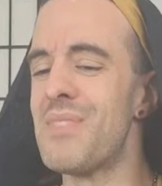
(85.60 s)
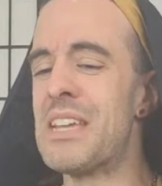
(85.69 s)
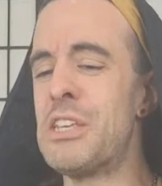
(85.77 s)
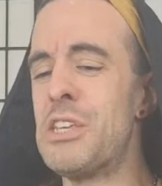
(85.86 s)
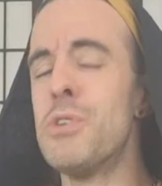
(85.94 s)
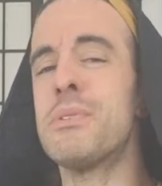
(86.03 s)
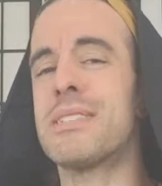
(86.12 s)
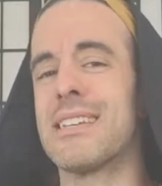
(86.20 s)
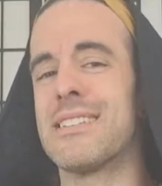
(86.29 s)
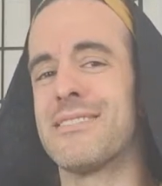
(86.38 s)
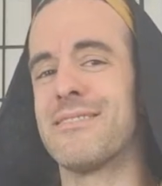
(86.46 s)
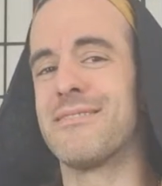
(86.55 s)
Use it.
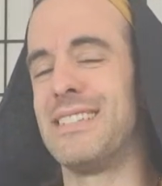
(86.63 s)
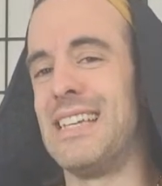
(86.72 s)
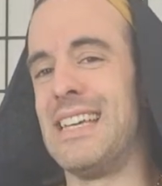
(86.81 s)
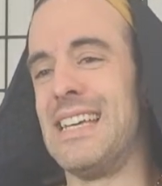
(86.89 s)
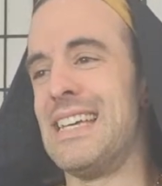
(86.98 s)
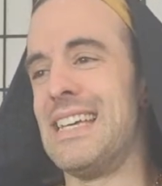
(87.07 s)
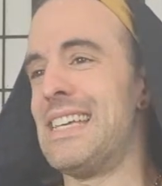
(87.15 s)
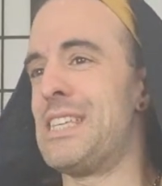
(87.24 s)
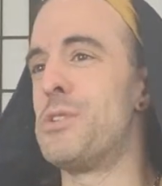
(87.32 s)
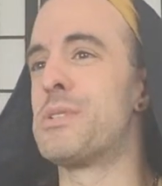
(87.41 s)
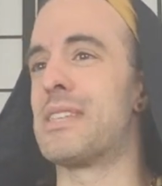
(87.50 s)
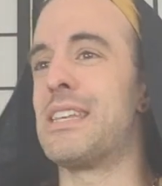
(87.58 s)

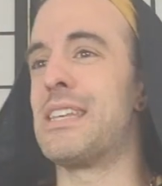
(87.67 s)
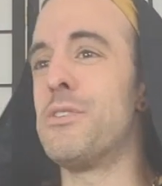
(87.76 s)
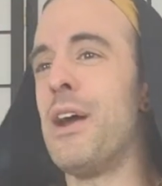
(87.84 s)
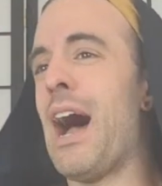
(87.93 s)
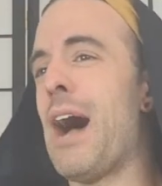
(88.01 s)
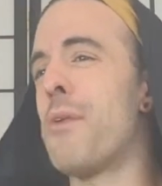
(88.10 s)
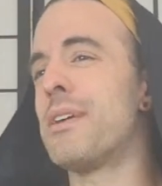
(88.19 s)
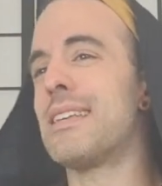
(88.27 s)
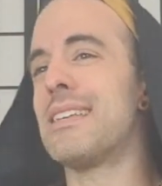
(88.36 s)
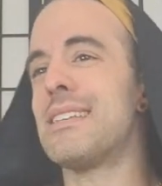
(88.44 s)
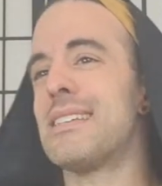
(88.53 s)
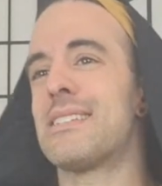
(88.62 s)
You know how it
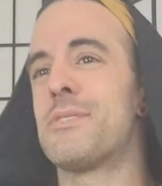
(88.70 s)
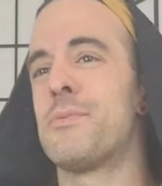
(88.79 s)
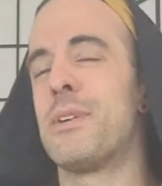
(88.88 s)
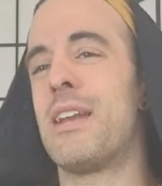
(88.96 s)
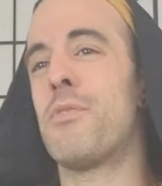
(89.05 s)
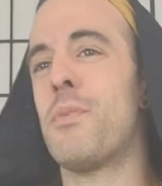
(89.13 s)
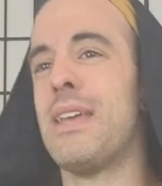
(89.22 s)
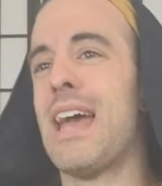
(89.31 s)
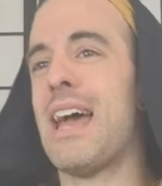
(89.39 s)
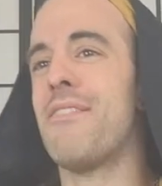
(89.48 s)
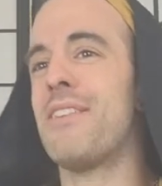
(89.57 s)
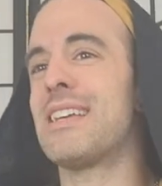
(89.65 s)
is whenever we
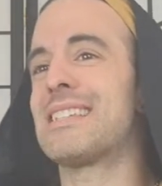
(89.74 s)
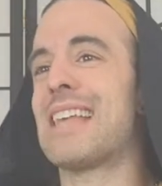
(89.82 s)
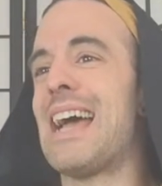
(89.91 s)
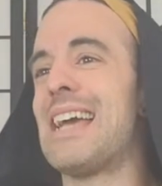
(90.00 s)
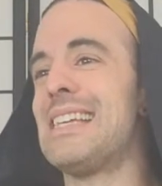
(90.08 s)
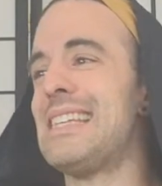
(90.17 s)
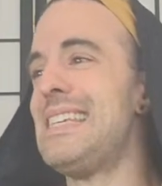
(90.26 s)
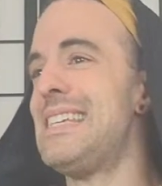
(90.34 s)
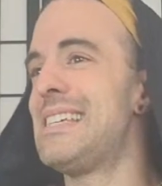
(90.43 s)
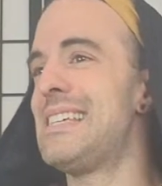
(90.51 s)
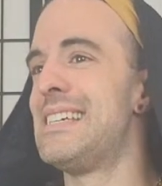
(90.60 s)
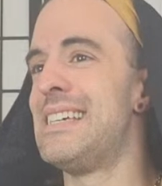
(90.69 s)
have anxiety.
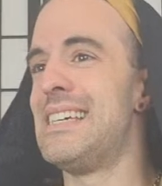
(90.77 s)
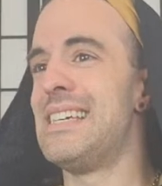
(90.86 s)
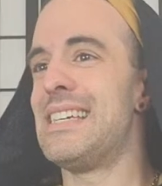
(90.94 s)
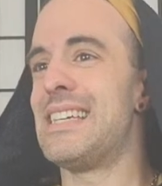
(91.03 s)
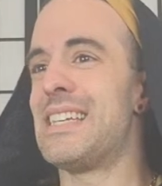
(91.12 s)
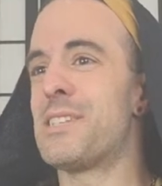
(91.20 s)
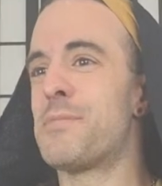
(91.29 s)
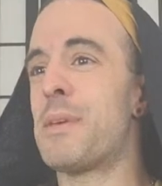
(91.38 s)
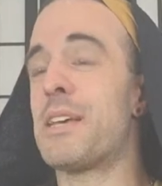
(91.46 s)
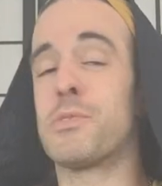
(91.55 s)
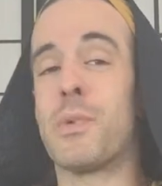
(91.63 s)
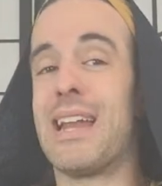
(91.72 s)
It's
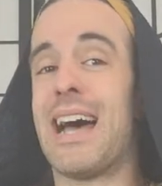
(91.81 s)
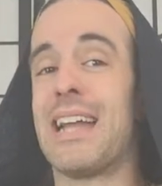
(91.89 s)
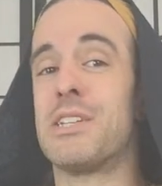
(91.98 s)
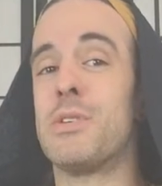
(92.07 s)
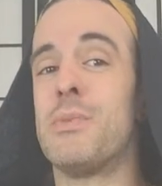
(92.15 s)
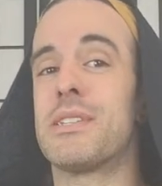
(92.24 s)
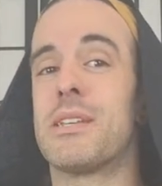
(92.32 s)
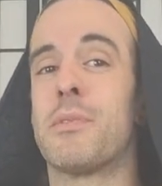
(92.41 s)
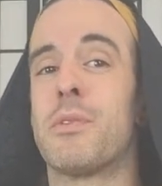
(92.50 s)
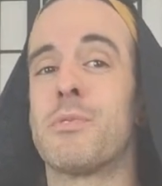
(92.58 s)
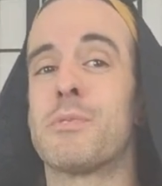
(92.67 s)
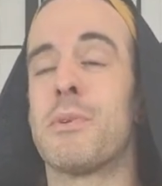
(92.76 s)
because we're not doing
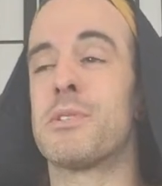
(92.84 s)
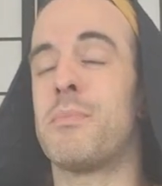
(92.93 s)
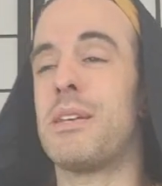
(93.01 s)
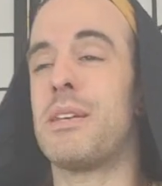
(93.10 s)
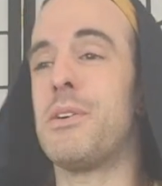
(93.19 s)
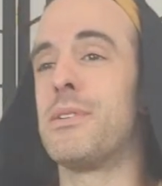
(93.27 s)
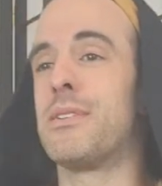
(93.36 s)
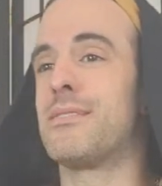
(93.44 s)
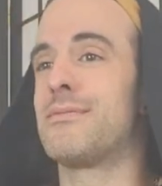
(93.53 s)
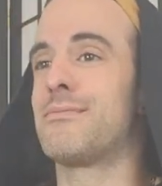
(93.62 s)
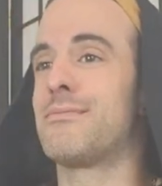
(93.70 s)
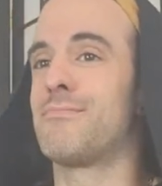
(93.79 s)
something we're supposed to be doing.
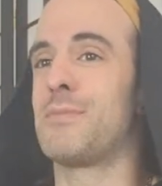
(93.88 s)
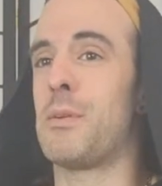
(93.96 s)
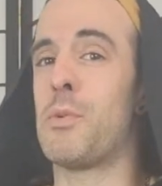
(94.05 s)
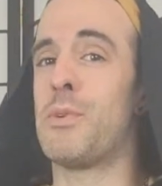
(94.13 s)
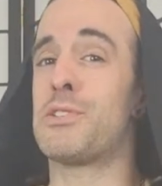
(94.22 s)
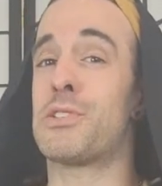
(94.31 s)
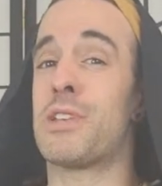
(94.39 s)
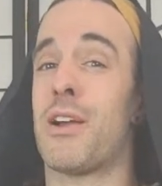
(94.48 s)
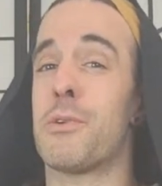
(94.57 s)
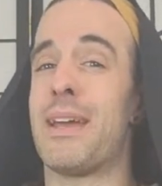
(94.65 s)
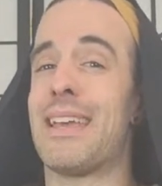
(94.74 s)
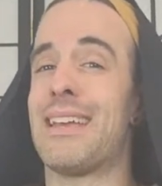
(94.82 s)
Remember when you
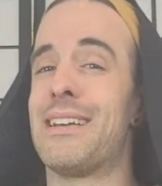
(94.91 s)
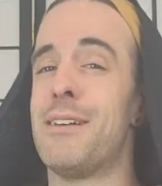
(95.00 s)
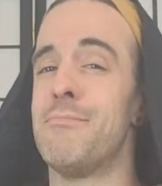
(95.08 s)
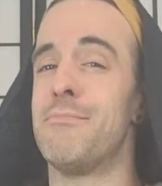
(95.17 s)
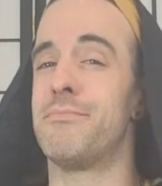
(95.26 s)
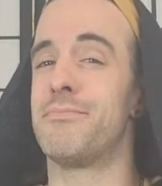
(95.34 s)
started waking up?